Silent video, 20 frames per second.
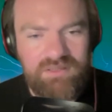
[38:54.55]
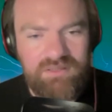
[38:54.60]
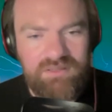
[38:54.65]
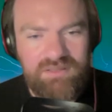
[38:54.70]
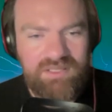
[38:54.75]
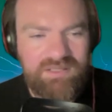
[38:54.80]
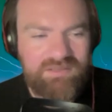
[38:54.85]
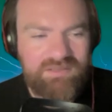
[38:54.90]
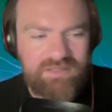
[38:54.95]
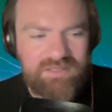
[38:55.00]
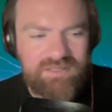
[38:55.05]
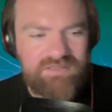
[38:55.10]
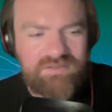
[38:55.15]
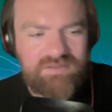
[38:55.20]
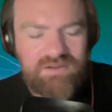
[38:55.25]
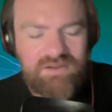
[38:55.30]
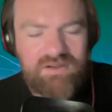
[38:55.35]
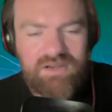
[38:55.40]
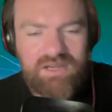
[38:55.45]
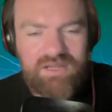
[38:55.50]
Like, let's
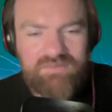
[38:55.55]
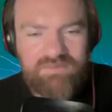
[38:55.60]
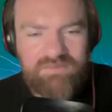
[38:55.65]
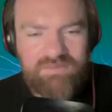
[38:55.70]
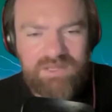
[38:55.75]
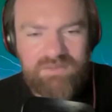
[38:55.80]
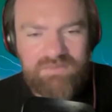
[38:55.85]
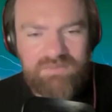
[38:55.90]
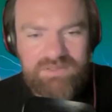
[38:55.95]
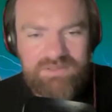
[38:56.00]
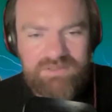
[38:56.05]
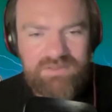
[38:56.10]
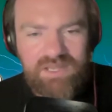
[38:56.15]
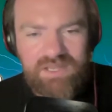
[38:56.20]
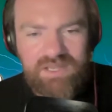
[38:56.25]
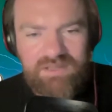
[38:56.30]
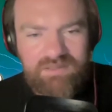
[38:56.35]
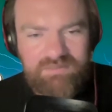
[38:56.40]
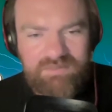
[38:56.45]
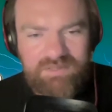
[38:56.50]
not hide from that. We do
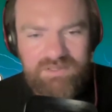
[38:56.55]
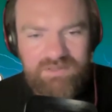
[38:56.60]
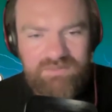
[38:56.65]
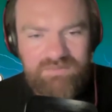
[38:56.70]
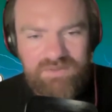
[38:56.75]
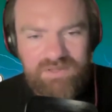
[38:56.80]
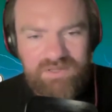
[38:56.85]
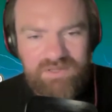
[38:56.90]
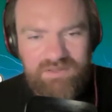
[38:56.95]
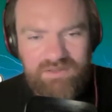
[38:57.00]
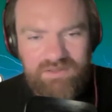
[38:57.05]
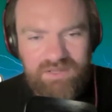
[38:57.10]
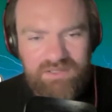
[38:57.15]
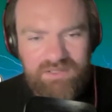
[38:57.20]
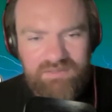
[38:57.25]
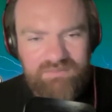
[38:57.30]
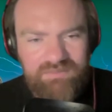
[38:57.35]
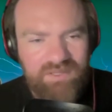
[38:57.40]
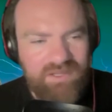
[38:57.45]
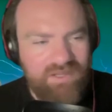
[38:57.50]
hate them. We don't fucking like
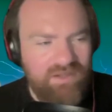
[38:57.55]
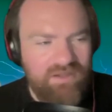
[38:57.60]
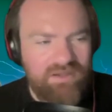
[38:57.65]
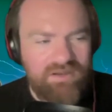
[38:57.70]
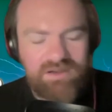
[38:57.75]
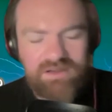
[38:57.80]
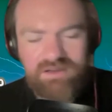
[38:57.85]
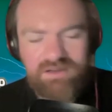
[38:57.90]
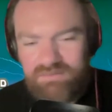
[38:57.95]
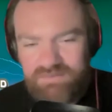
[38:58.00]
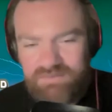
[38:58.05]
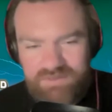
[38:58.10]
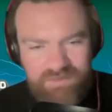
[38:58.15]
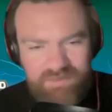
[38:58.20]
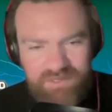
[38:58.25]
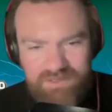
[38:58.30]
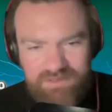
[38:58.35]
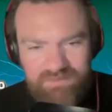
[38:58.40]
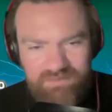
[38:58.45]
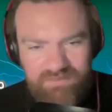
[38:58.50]
them. I don't
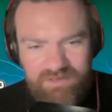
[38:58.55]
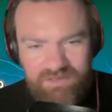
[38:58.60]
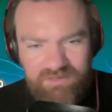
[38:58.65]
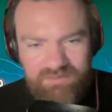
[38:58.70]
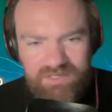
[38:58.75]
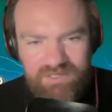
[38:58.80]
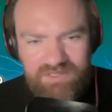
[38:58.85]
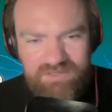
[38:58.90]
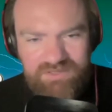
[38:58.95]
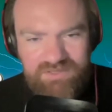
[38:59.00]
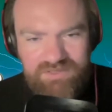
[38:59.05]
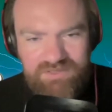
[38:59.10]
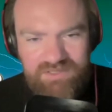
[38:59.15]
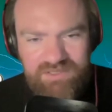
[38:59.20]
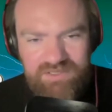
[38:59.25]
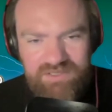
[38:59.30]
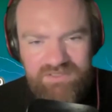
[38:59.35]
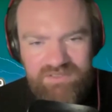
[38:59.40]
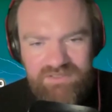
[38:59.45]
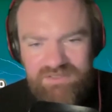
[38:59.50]
respect them very much.
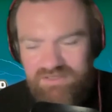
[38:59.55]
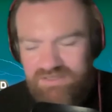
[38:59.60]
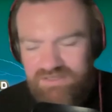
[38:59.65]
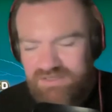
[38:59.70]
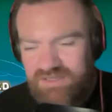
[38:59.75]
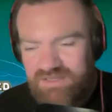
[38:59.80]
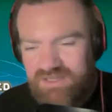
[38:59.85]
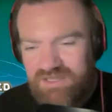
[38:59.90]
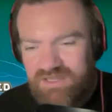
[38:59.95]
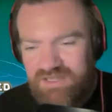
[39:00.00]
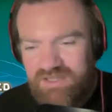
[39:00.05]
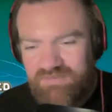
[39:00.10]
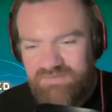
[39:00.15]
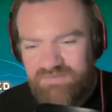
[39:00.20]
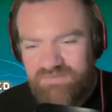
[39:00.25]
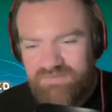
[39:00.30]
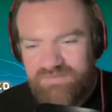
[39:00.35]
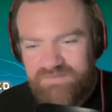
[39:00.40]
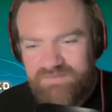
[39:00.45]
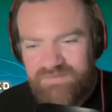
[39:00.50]

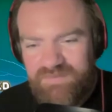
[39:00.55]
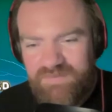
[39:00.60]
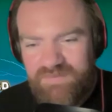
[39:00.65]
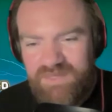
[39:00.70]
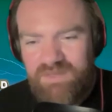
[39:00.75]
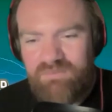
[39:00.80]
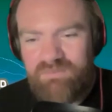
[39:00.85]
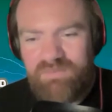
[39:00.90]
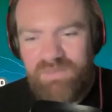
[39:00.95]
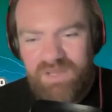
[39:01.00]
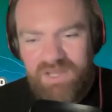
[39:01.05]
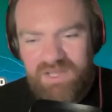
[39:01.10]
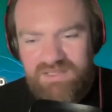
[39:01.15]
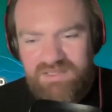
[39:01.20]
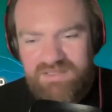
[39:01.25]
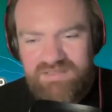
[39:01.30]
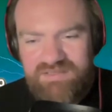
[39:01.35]
Um, but